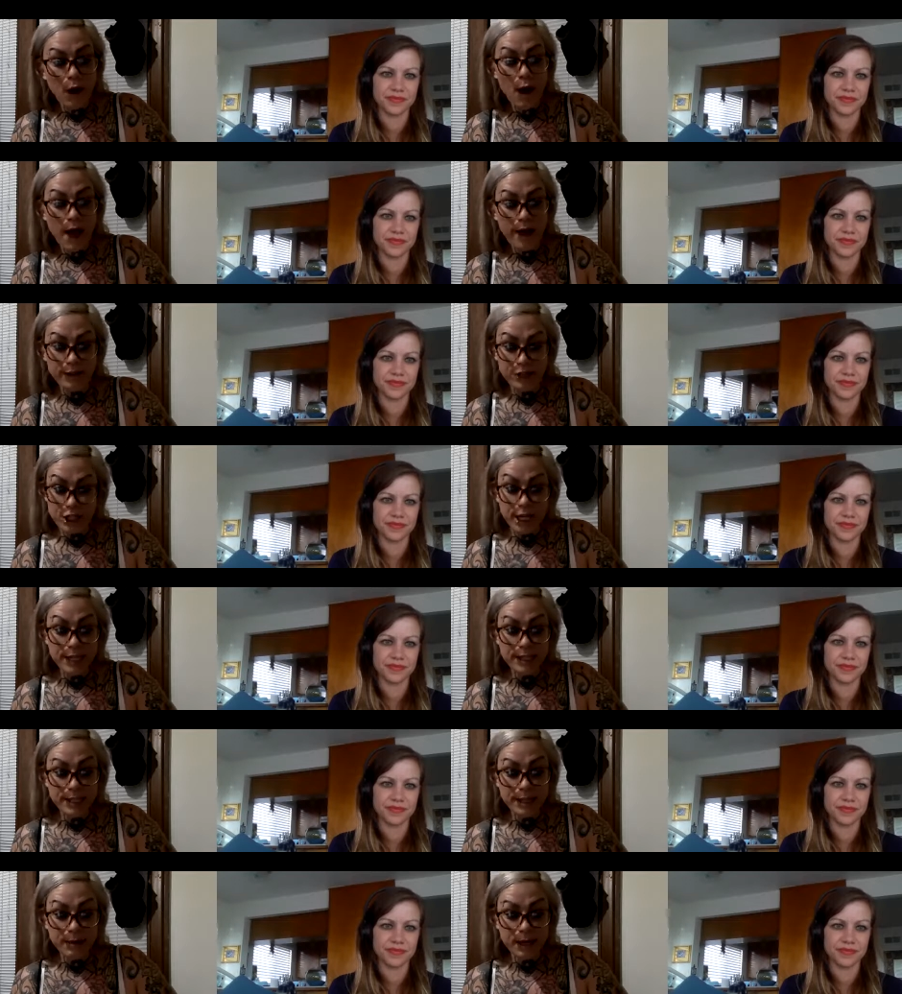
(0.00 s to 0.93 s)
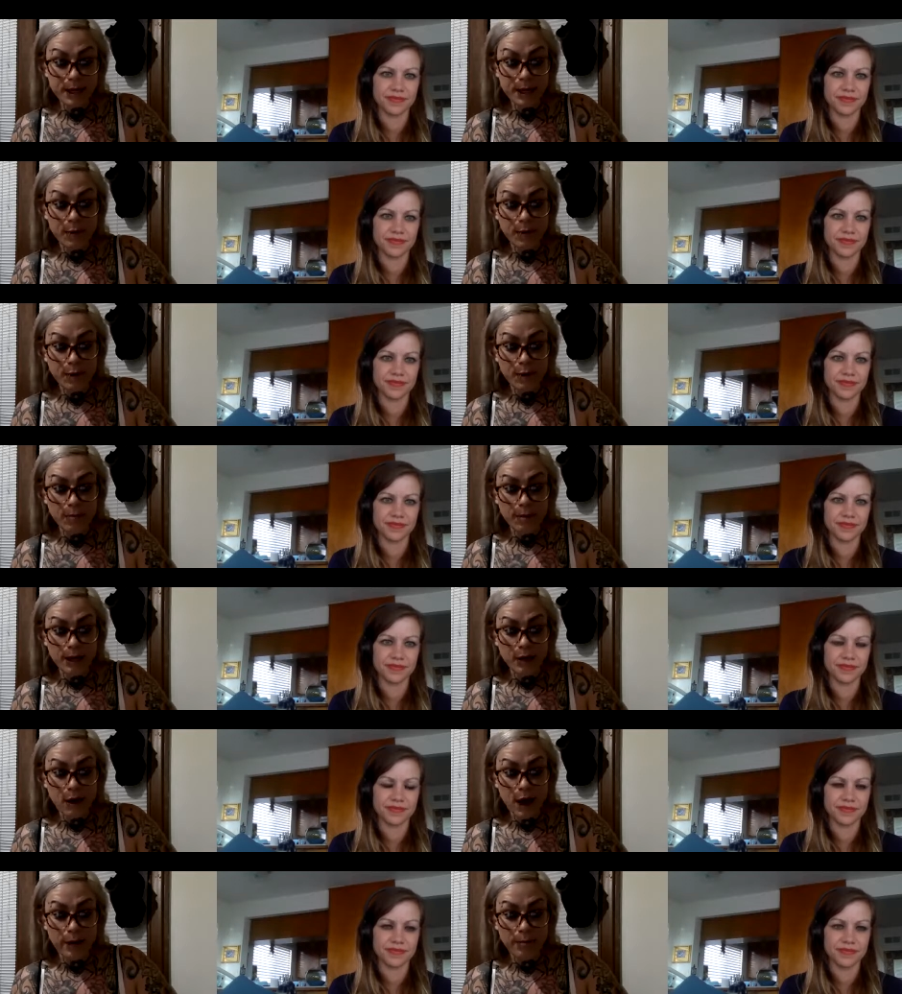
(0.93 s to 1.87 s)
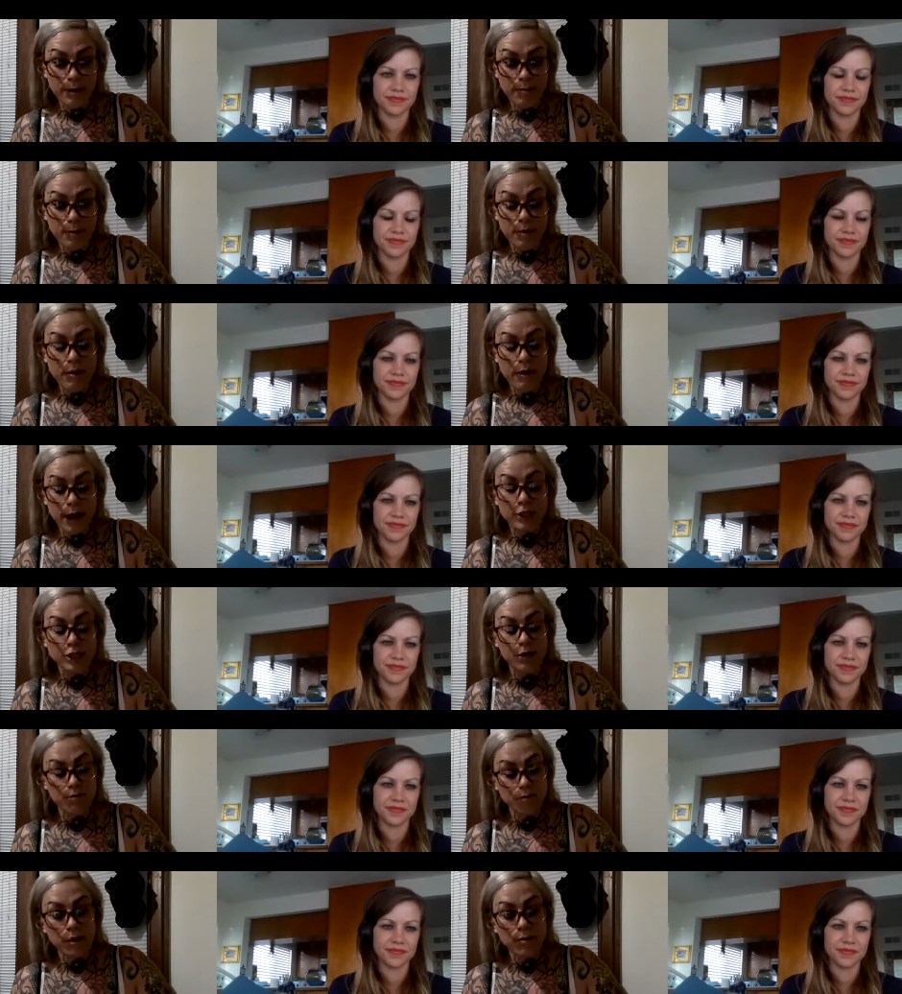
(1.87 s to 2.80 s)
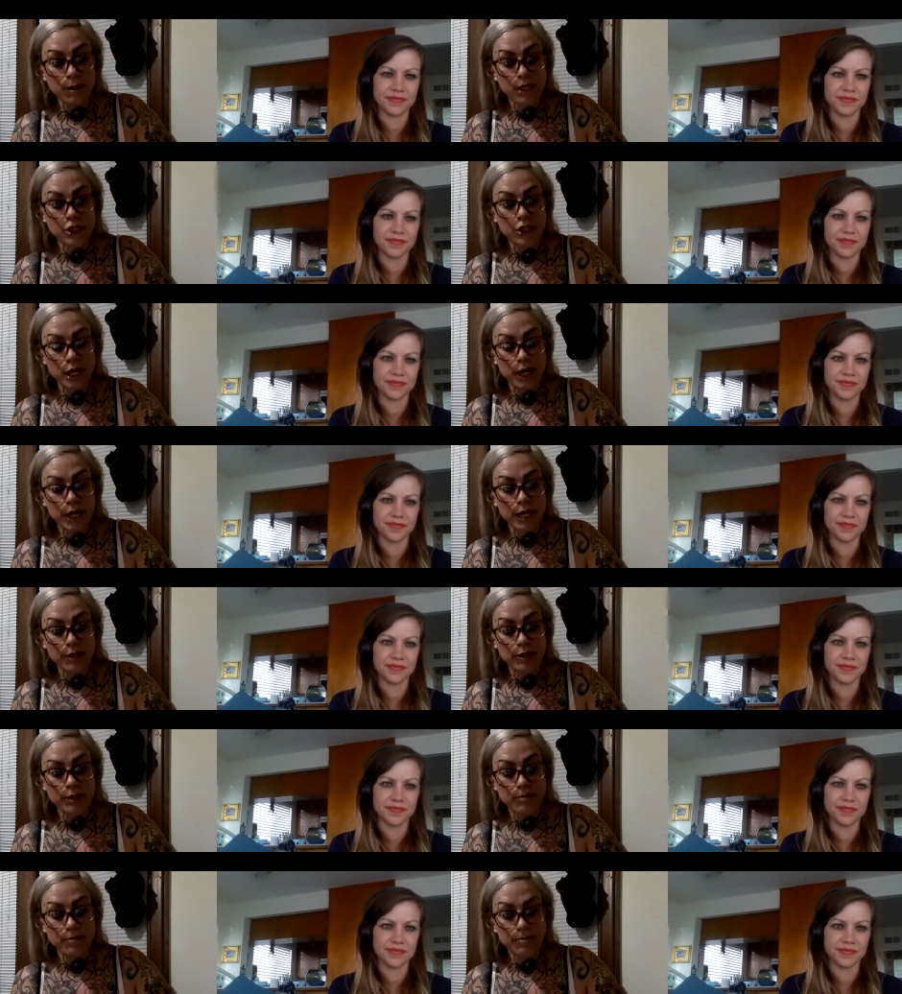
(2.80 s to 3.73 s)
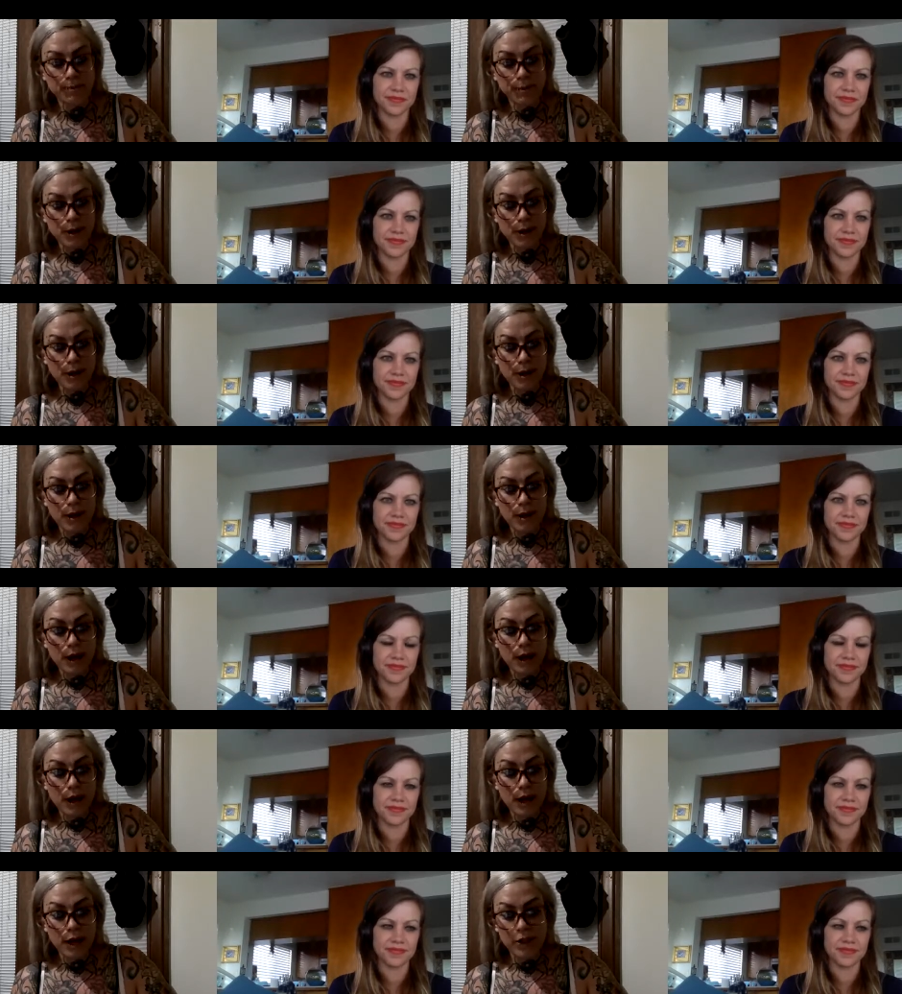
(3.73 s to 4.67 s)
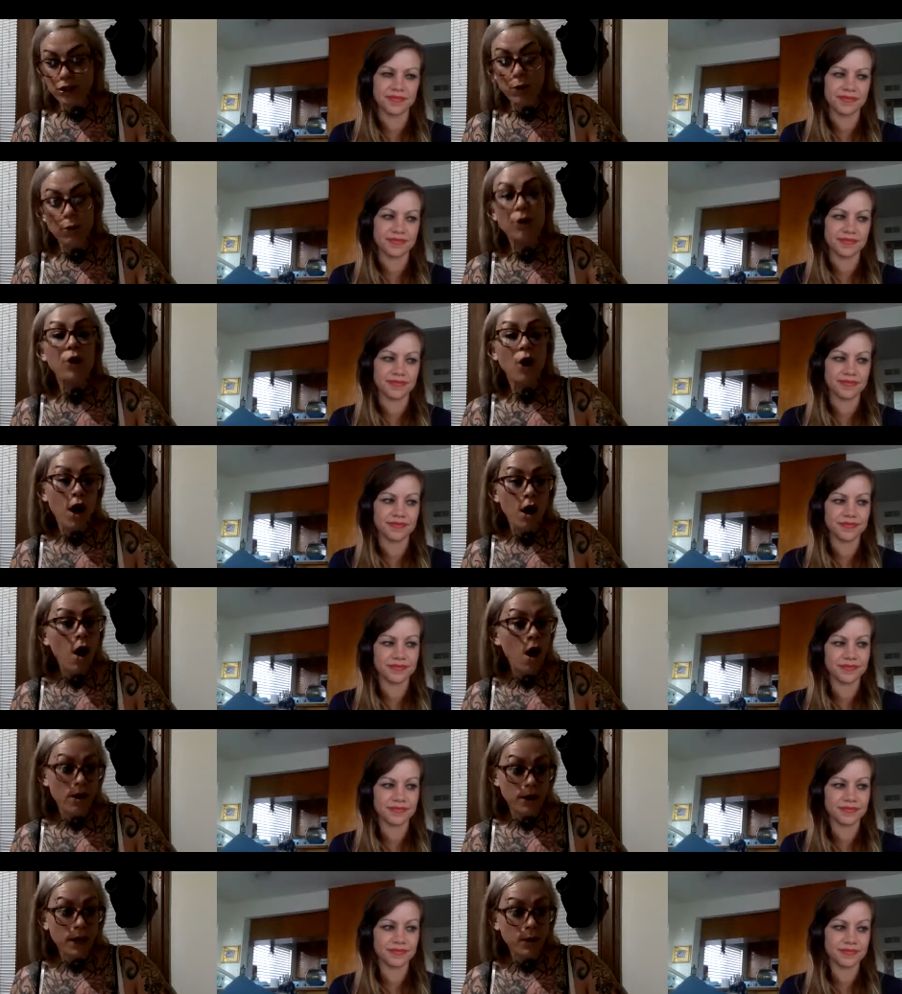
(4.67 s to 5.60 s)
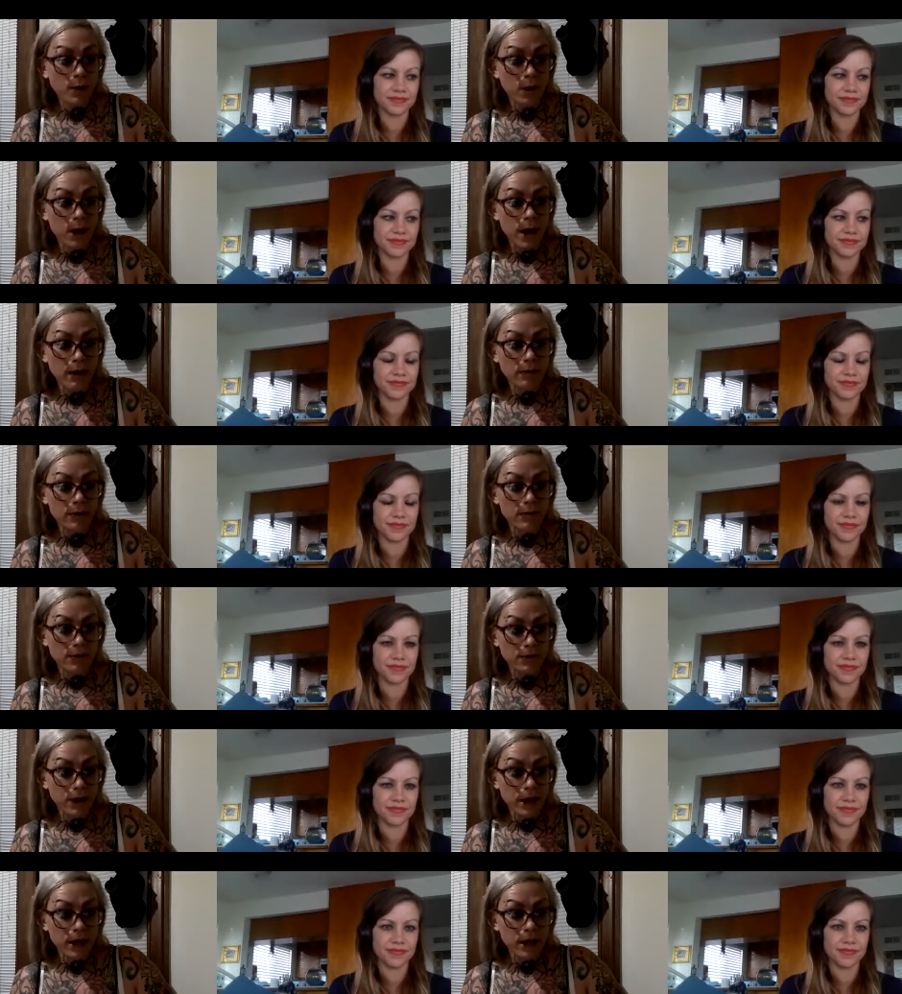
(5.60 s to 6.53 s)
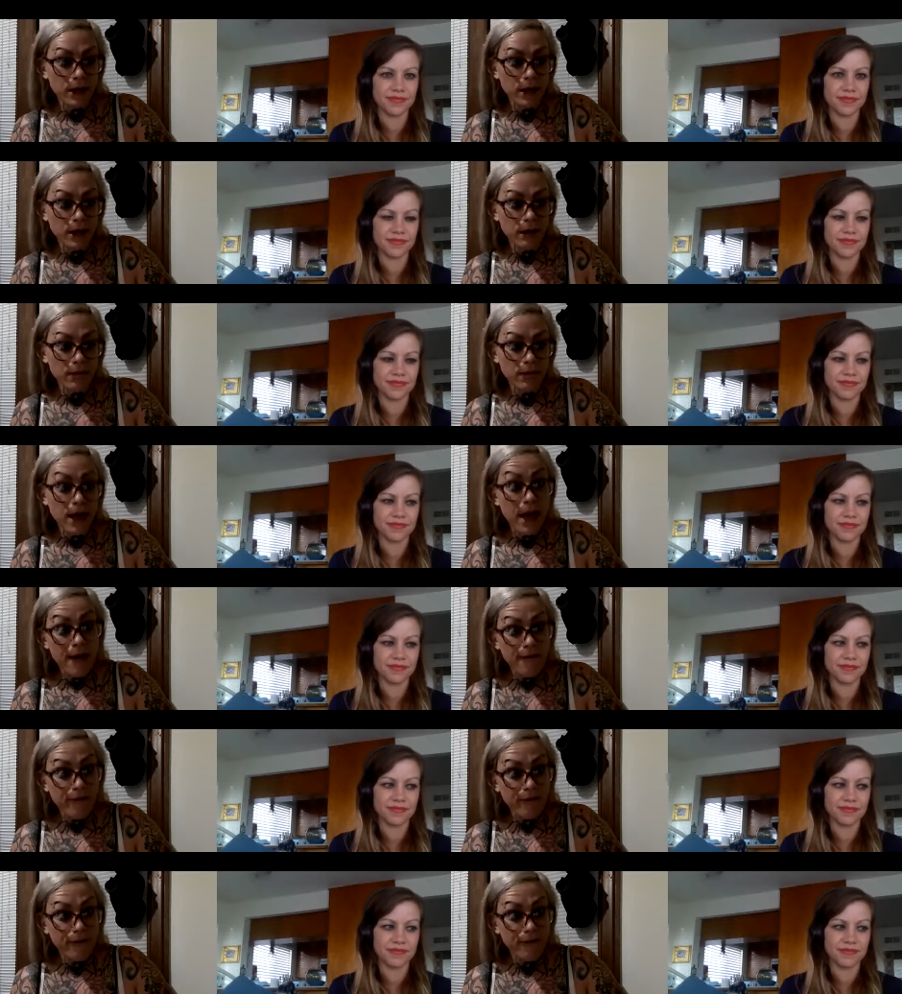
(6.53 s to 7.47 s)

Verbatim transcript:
Speaker 1: all had the chance to be equal, but a lot of people are actually really big shitheads. Uh, so we're not all equal. I don't give a fuck. F.